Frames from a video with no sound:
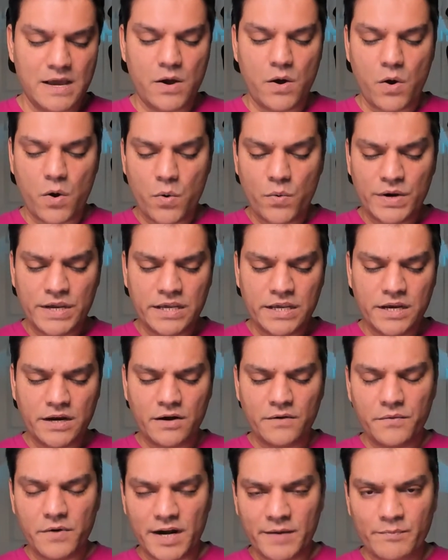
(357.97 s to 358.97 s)
Over here,
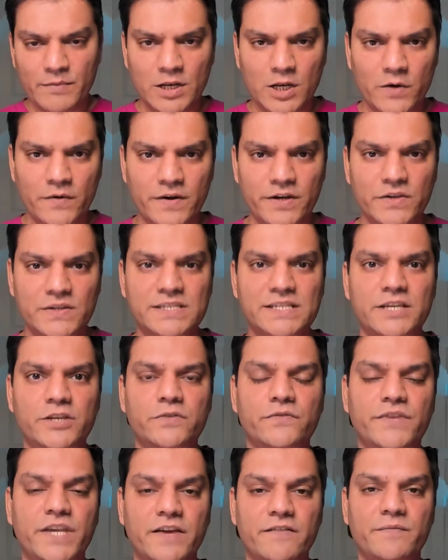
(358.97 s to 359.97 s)
right below it, you see
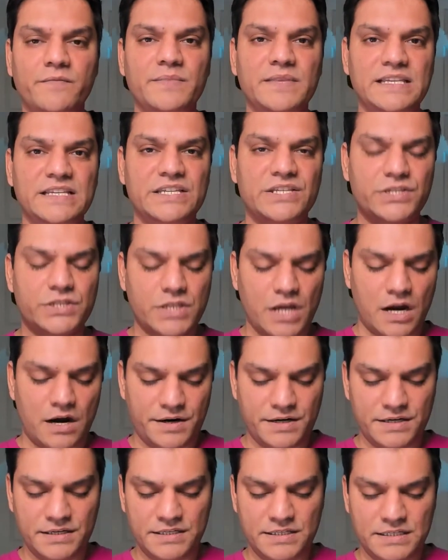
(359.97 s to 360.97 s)
you've given these
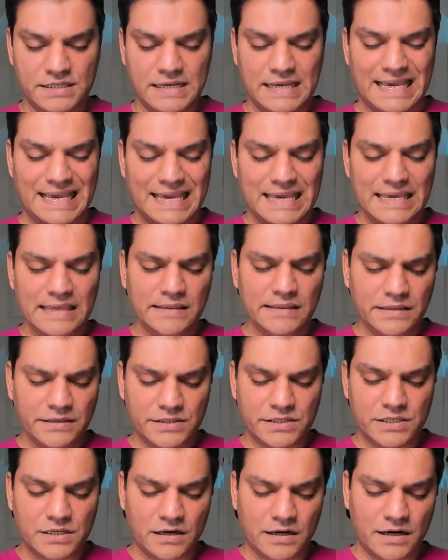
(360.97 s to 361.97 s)
stars. In the
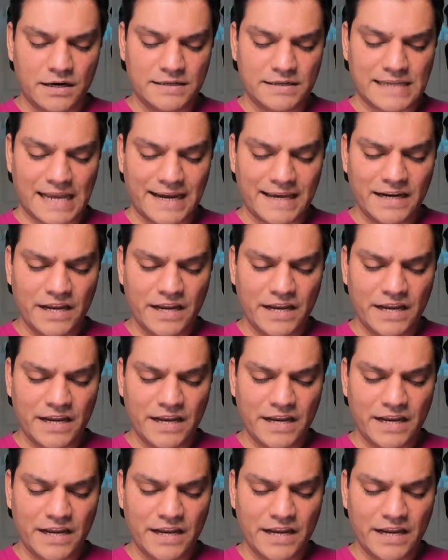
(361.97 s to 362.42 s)
stars, I can